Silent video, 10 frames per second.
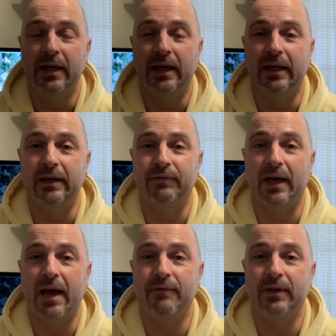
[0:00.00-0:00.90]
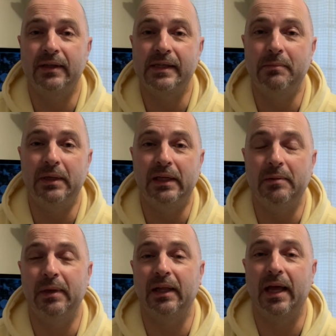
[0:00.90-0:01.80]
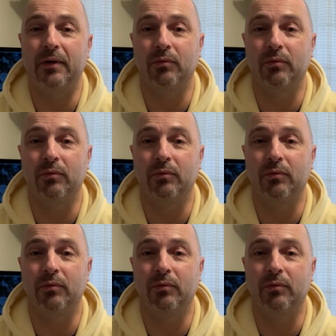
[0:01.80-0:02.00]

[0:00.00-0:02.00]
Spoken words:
And if you haven't, send me an email at